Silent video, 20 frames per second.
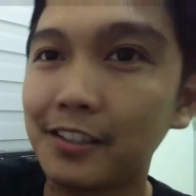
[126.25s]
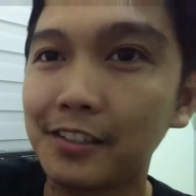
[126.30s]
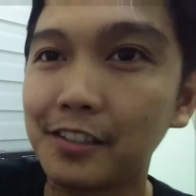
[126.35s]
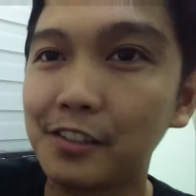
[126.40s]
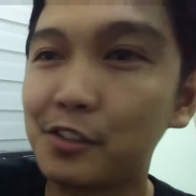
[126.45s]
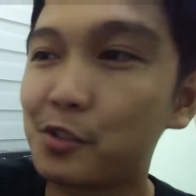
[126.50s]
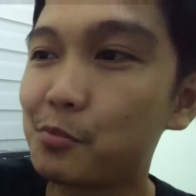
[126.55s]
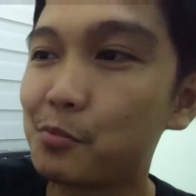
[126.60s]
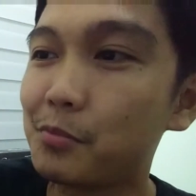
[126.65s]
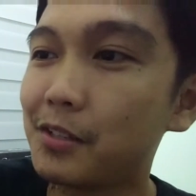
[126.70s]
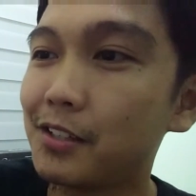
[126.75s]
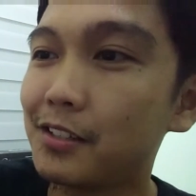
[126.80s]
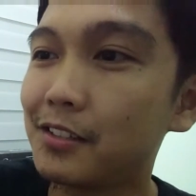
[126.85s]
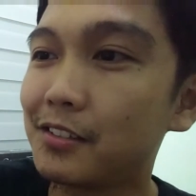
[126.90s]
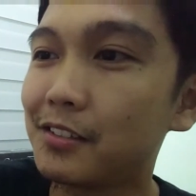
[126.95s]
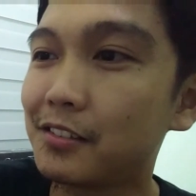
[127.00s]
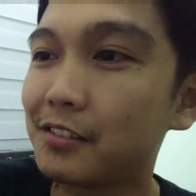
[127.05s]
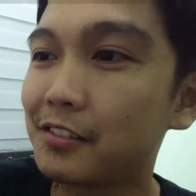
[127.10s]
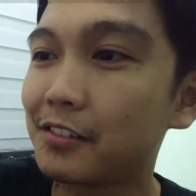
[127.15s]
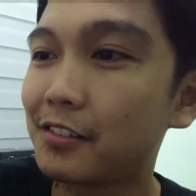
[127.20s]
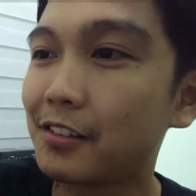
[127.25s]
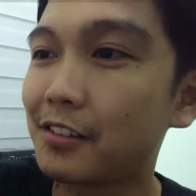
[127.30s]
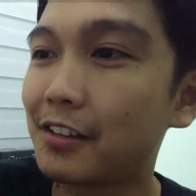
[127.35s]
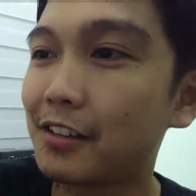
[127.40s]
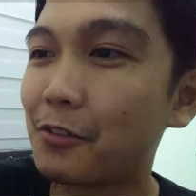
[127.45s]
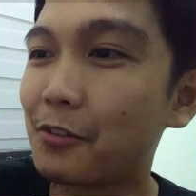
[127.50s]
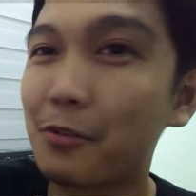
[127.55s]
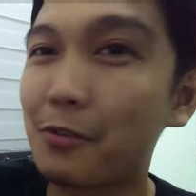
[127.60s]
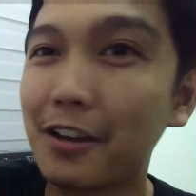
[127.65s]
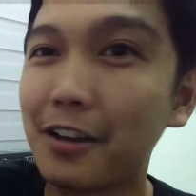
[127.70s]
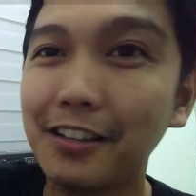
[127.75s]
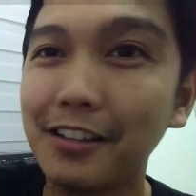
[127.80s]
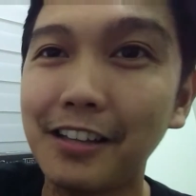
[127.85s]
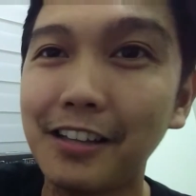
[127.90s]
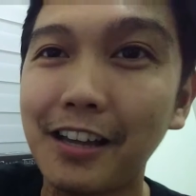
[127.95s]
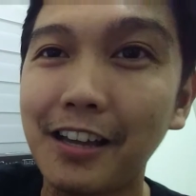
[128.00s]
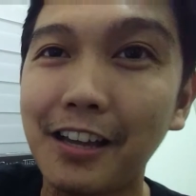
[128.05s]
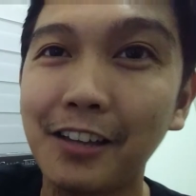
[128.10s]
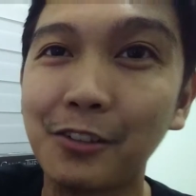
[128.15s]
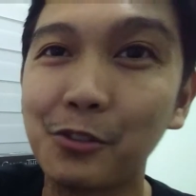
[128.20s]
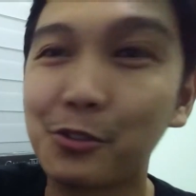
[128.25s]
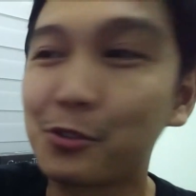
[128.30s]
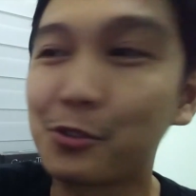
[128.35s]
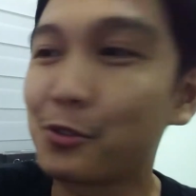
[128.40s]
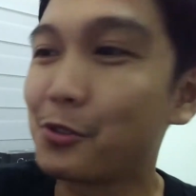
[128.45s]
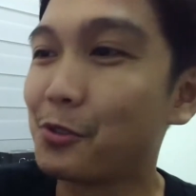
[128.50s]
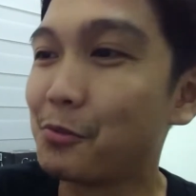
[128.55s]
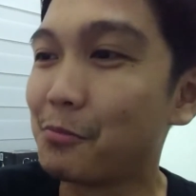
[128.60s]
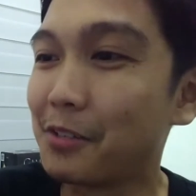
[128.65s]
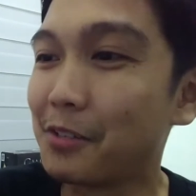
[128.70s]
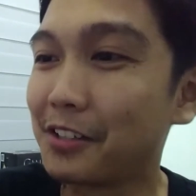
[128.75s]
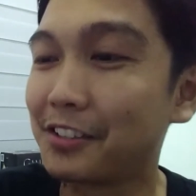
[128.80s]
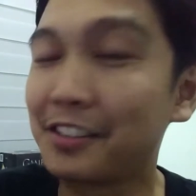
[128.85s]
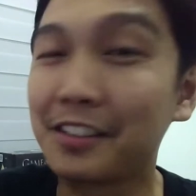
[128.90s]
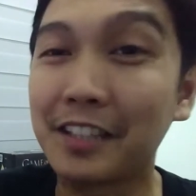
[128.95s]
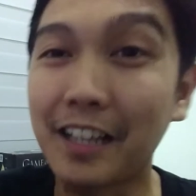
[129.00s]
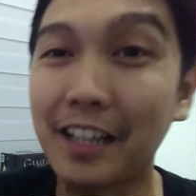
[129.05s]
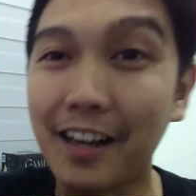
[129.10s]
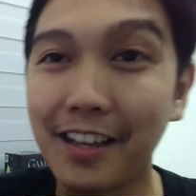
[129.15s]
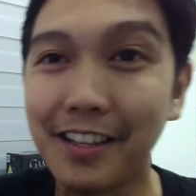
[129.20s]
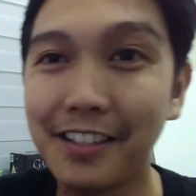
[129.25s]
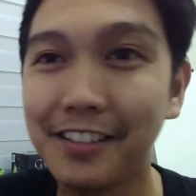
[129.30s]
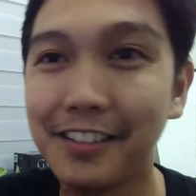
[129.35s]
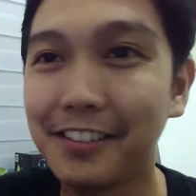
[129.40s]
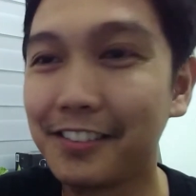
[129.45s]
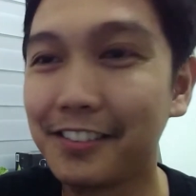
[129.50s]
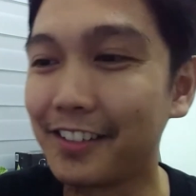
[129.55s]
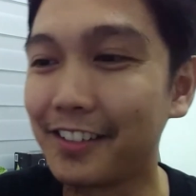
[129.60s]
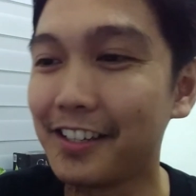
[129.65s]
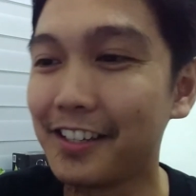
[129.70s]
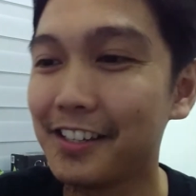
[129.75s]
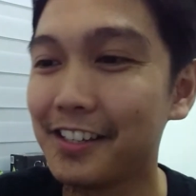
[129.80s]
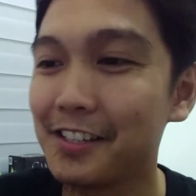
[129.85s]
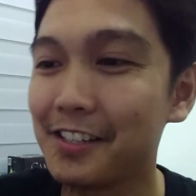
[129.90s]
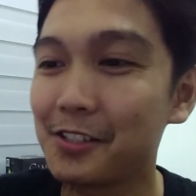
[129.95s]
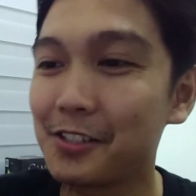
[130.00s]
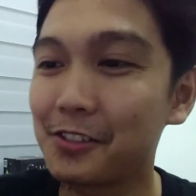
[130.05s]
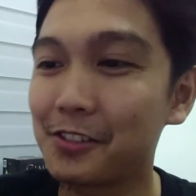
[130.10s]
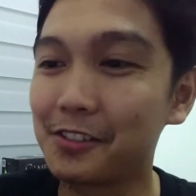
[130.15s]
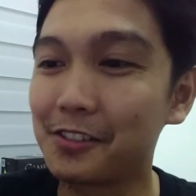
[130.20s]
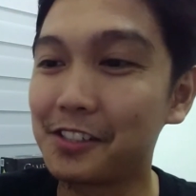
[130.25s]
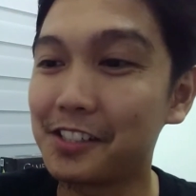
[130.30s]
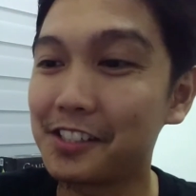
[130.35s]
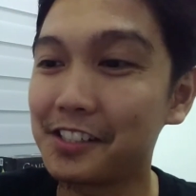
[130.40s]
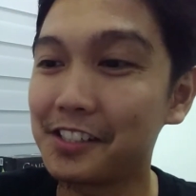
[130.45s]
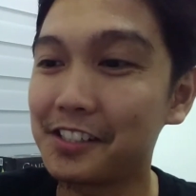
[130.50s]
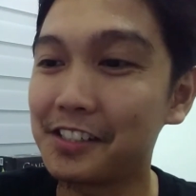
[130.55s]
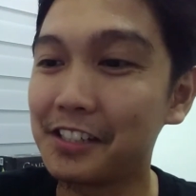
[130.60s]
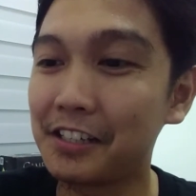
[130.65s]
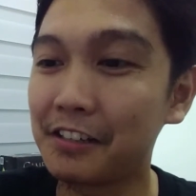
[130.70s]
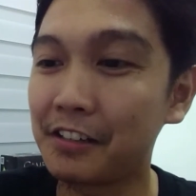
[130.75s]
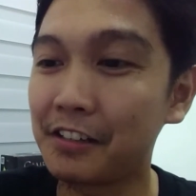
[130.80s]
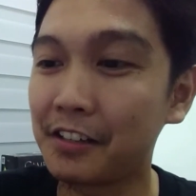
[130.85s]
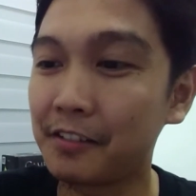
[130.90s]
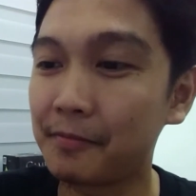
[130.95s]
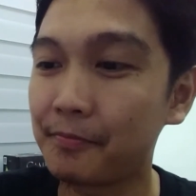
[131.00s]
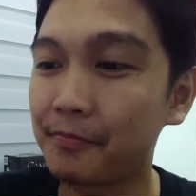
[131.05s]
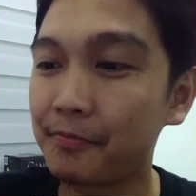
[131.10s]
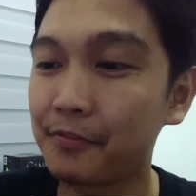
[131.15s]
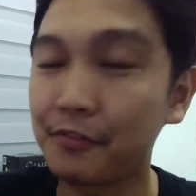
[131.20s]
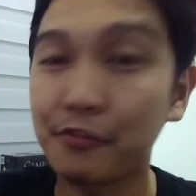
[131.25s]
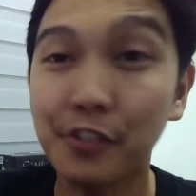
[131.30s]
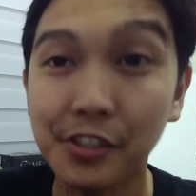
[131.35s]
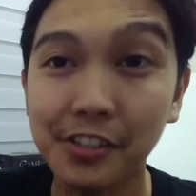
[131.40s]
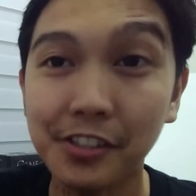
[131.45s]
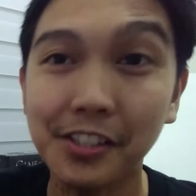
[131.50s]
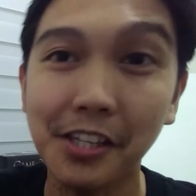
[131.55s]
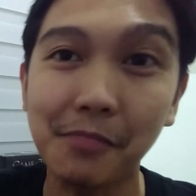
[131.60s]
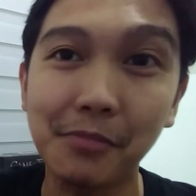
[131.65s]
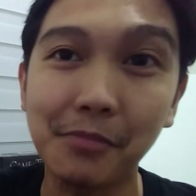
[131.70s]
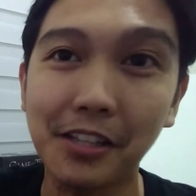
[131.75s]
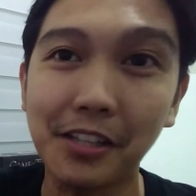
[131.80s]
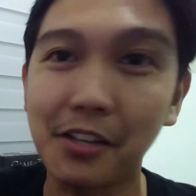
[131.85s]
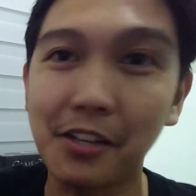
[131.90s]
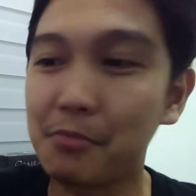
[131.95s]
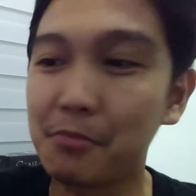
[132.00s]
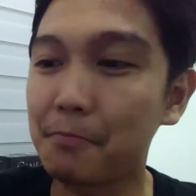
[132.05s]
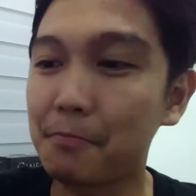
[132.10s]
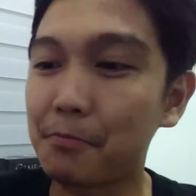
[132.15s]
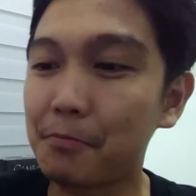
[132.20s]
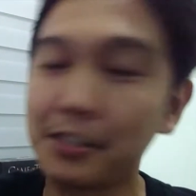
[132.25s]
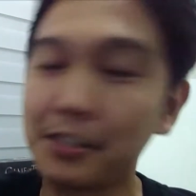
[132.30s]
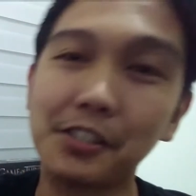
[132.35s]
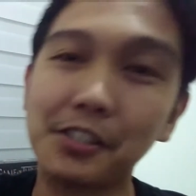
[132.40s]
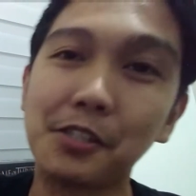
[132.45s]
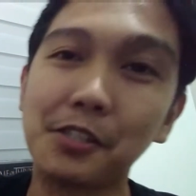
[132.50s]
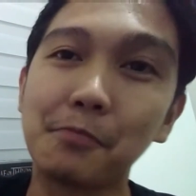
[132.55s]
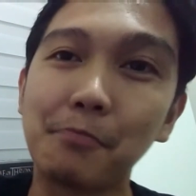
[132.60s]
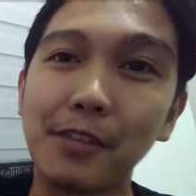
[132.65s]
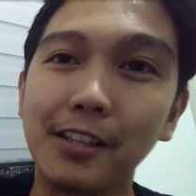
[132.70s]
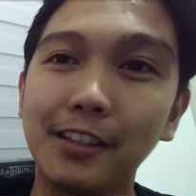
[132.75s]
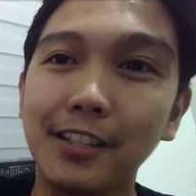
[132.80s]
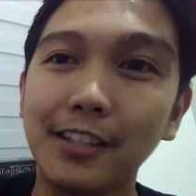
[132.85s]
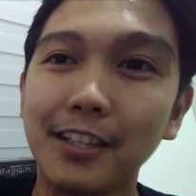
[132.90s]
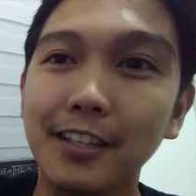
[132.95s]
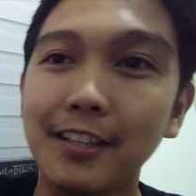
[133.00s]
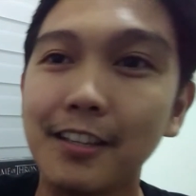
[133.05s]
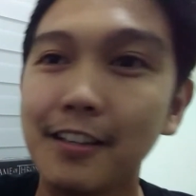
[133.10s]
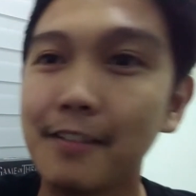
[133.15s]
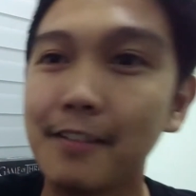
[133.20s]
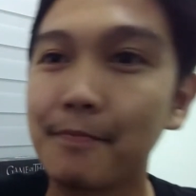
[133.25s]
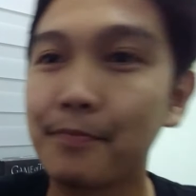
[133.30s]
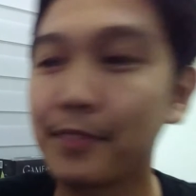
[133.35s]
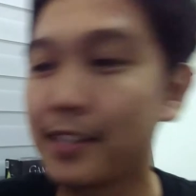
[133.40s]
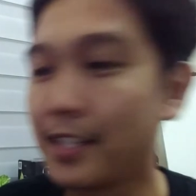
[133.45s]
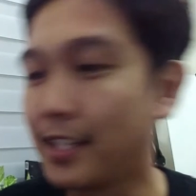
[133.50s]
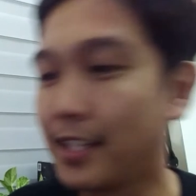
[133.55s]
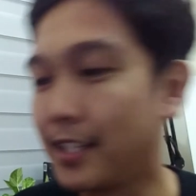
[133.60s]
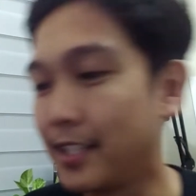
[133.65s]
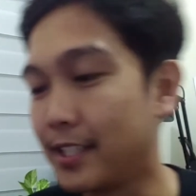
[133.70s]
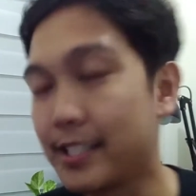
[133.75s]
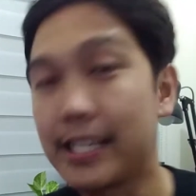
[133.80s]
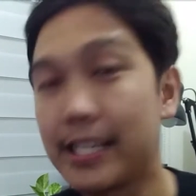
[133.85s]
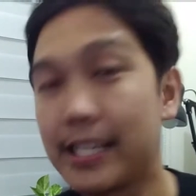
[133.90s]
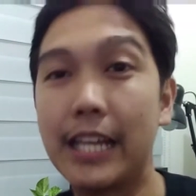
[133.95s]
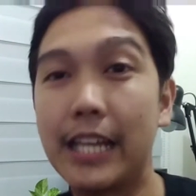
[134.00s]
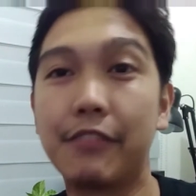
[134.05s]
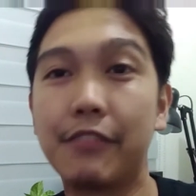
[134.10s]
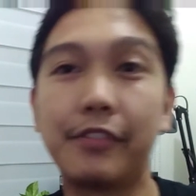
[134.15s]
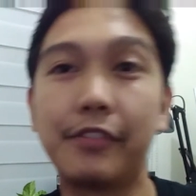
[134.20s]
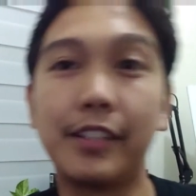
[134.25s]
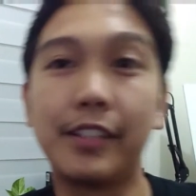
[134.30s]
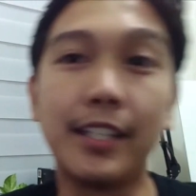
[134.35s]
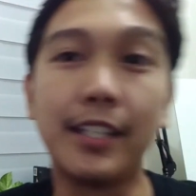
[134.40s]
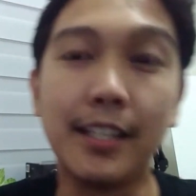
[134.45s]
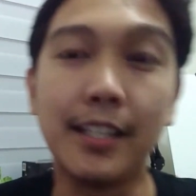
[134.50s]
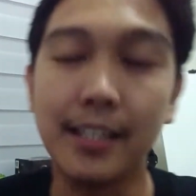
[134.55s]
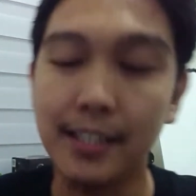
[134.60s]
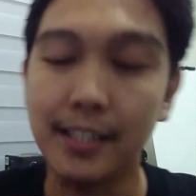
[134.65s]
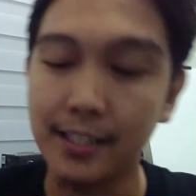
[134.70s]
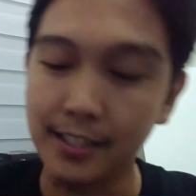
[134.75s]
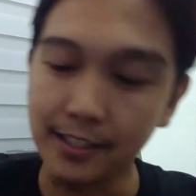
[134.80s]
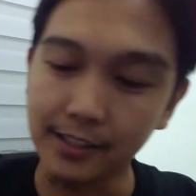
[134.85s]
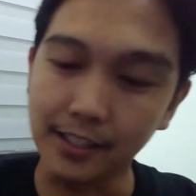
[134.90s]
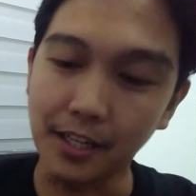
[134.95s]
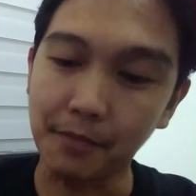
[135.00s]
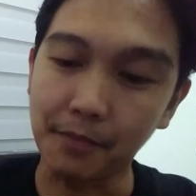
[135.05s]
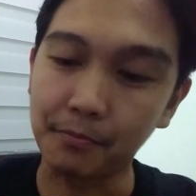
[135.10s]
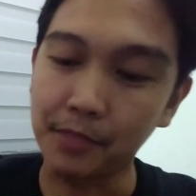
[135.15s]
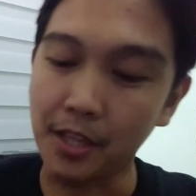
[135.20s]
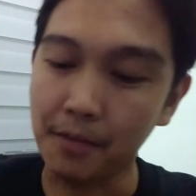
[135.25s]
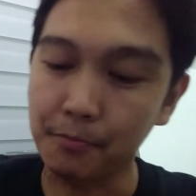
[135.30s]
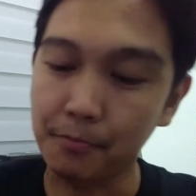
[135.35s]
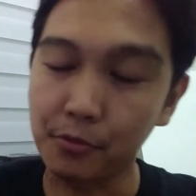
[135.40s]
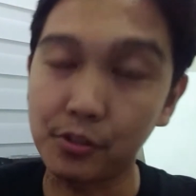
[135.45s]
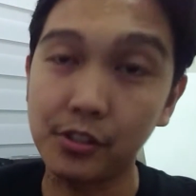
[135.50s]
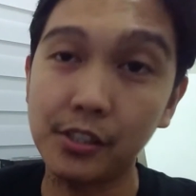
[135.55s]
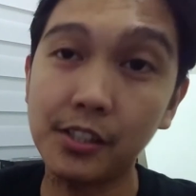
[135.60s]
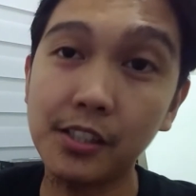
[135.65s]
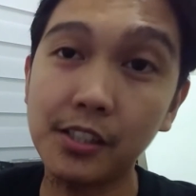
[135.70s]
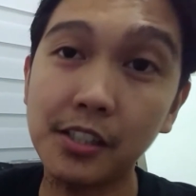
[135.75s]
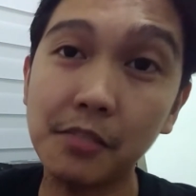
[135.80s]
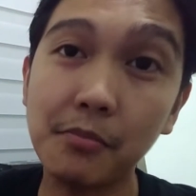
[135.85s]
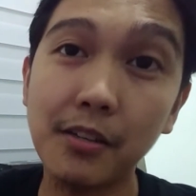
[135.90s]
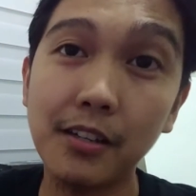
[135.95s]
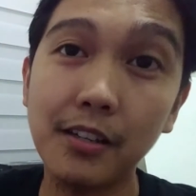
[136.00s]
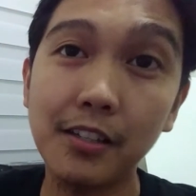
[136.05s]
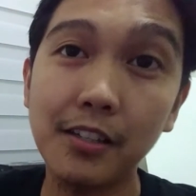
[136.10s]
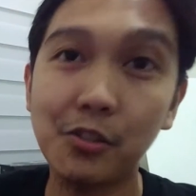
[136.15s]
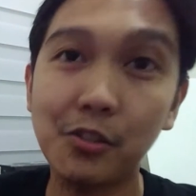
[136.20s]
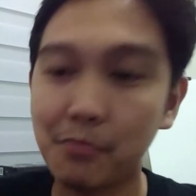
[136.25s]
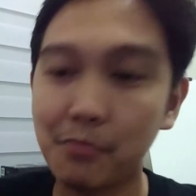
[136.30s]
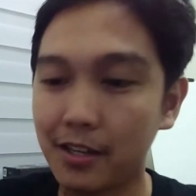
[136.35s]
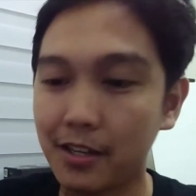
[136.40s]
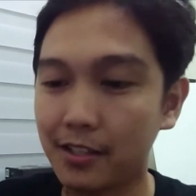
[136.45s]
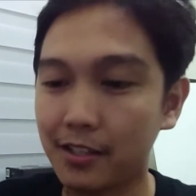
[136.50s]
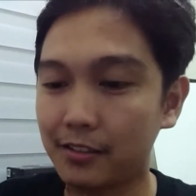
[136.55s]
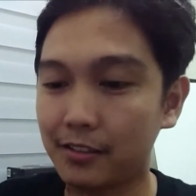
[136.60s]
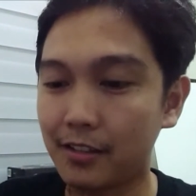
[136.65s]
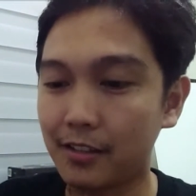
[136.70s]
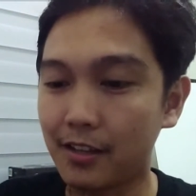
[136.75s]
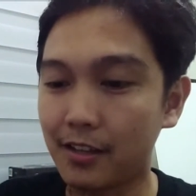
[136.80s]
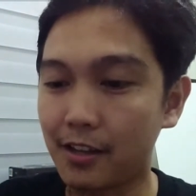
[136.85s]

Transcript: It's been a while na gusto kong mag-try, okay? So this is the first time that I'll be participating in this NFT drop. Tapos, isa sa mga reason bakit